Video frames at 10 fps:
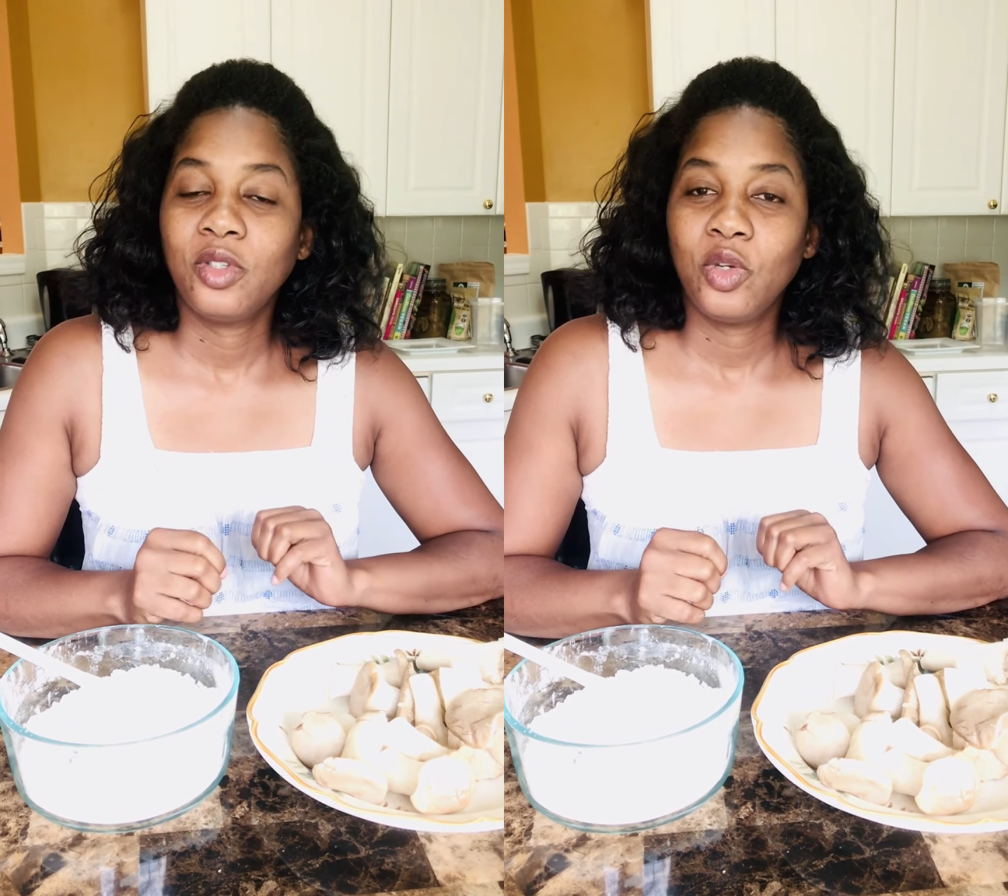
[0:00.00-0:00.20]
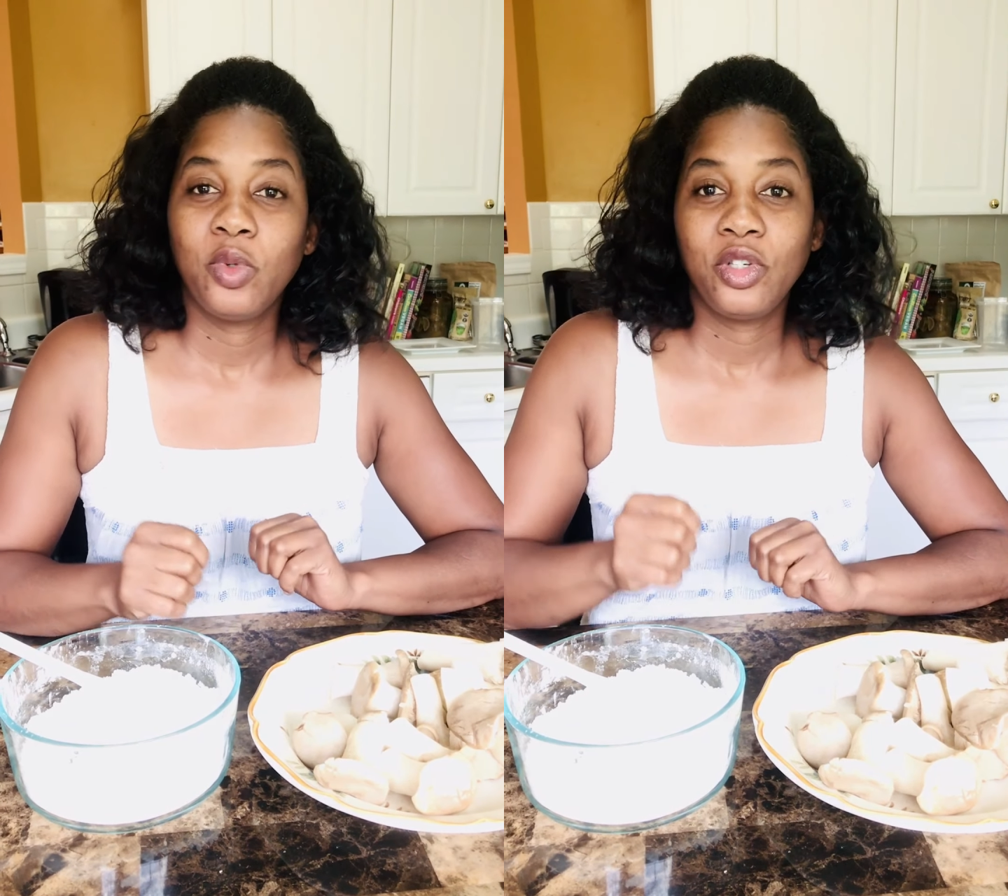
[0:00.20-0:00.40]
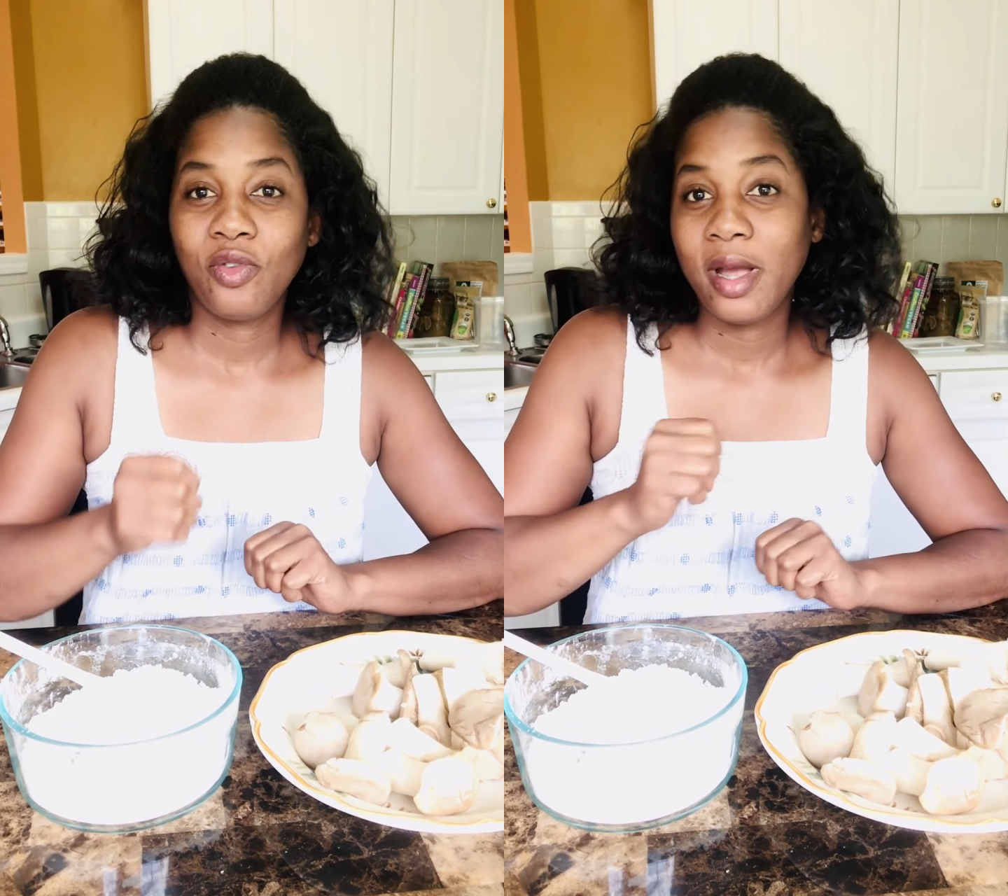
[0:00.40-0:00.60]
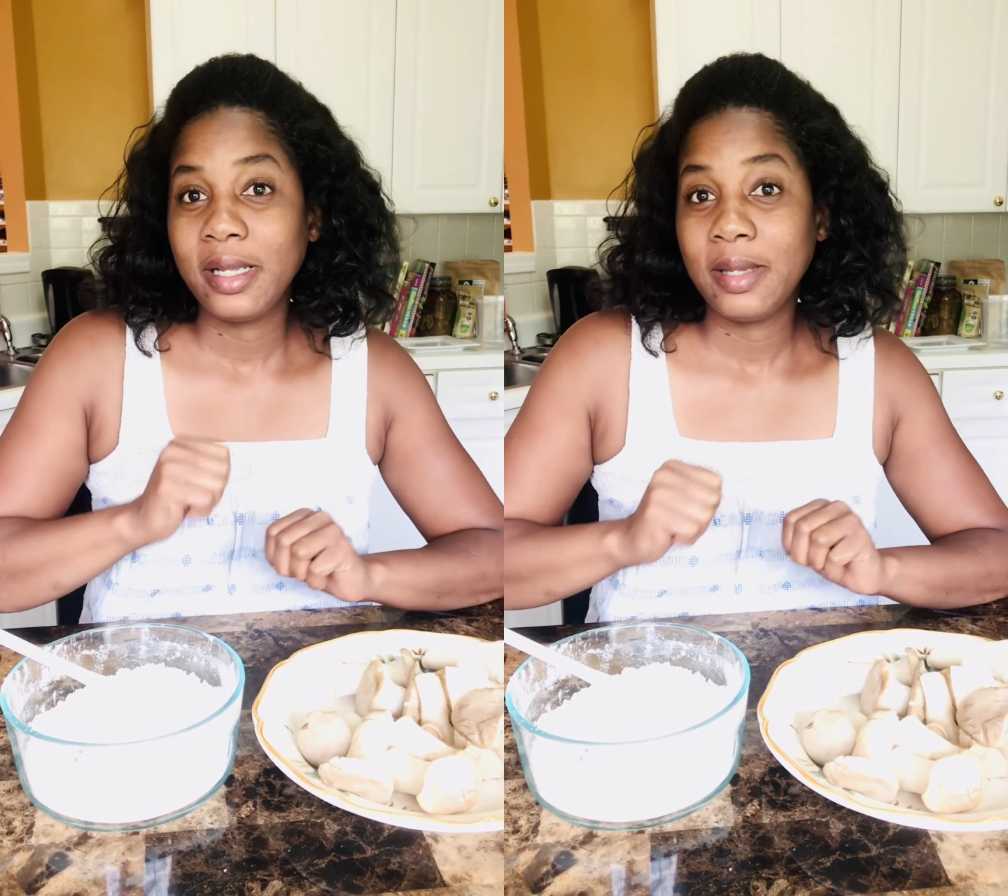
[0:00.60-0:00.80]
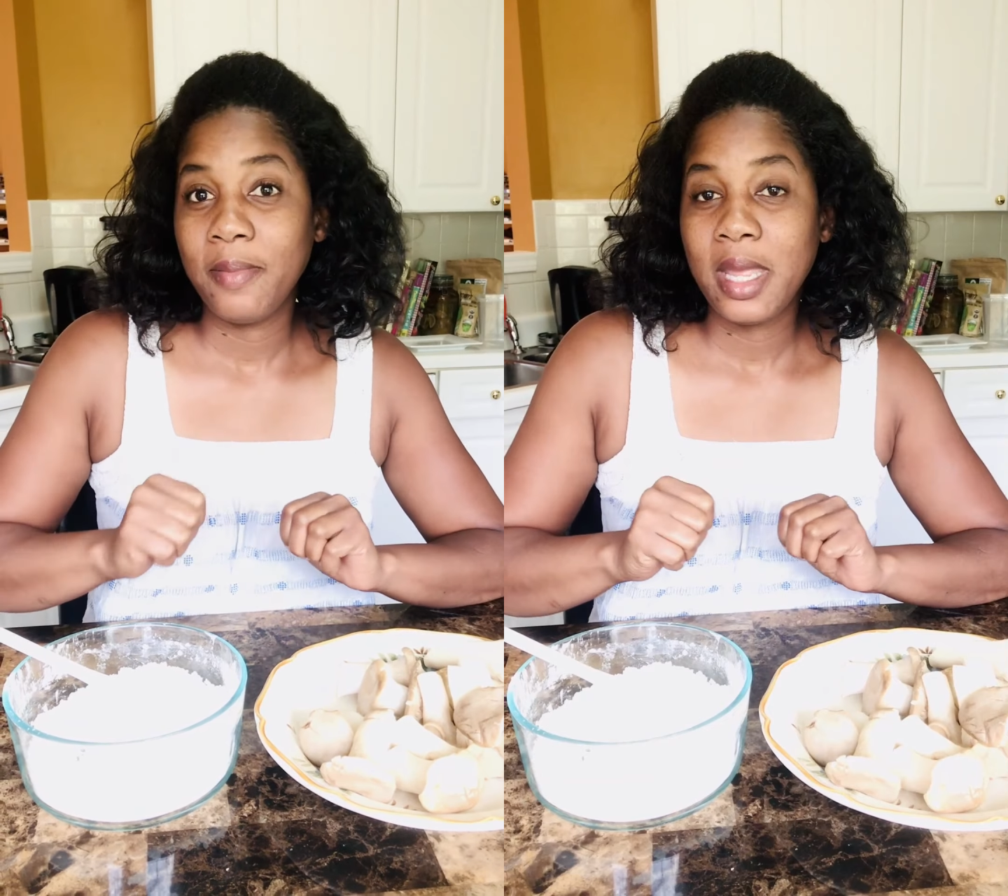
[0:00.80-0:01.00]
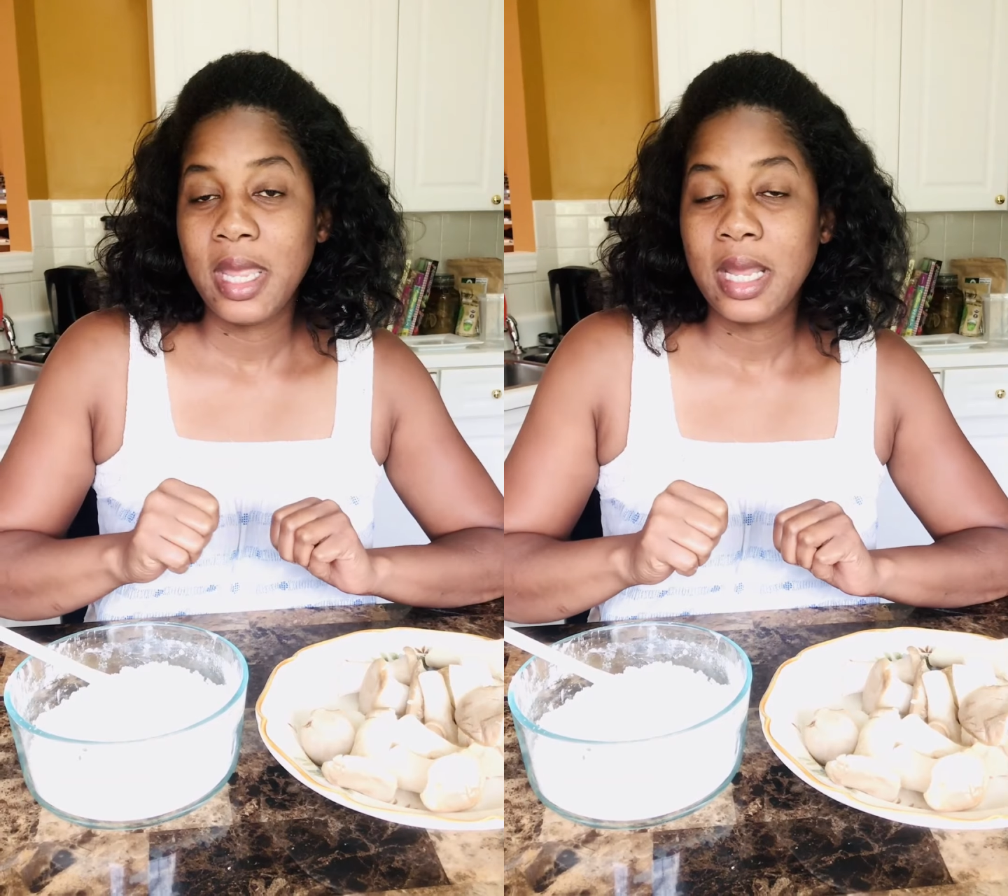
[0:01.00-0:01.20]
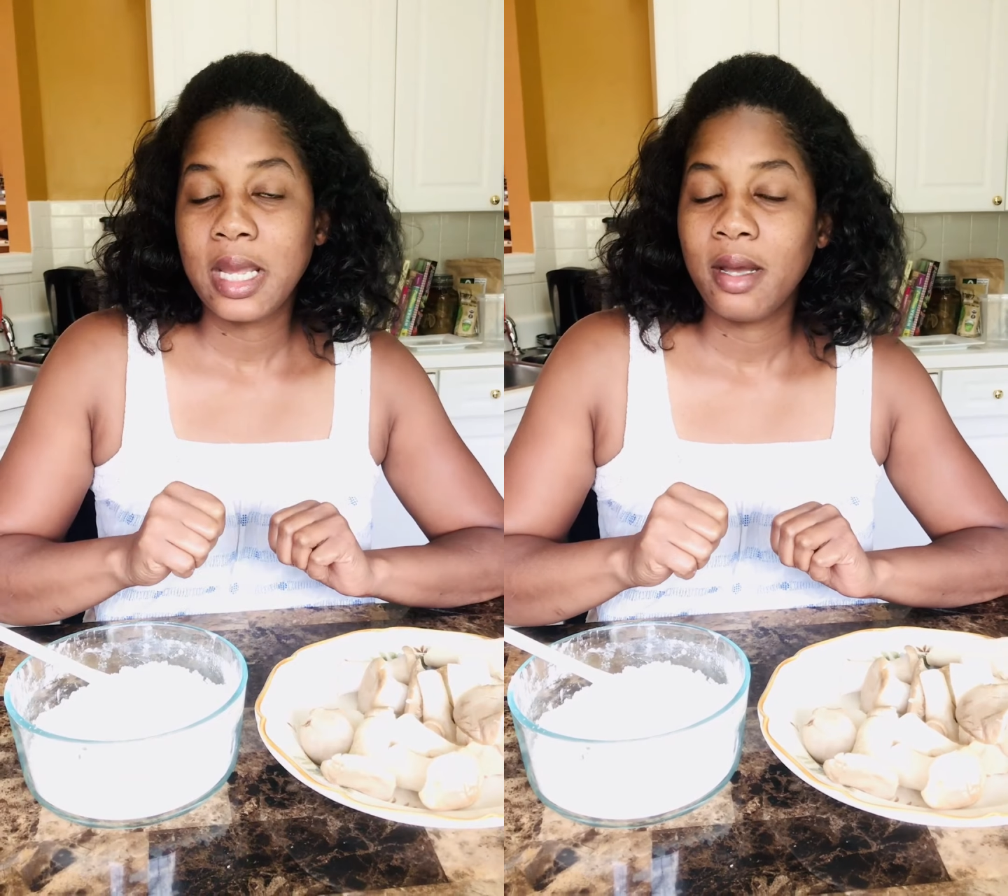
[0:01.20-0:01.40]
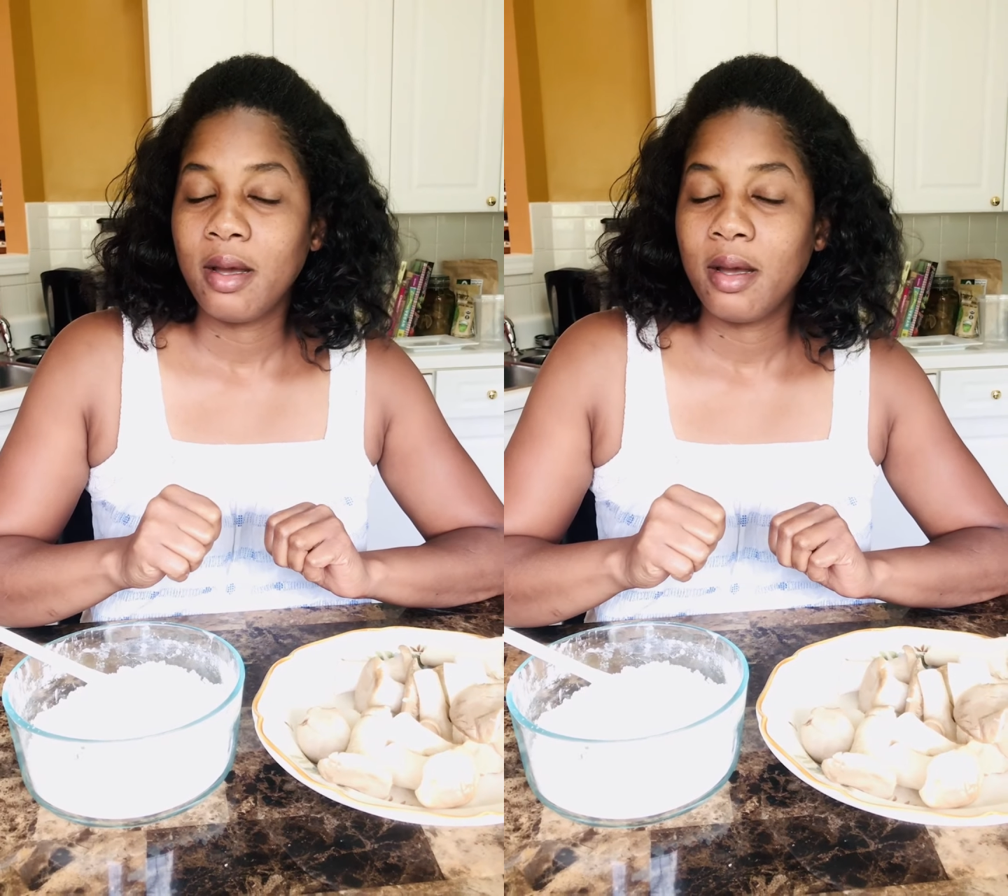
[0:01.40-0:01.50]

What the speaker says: she was trying to make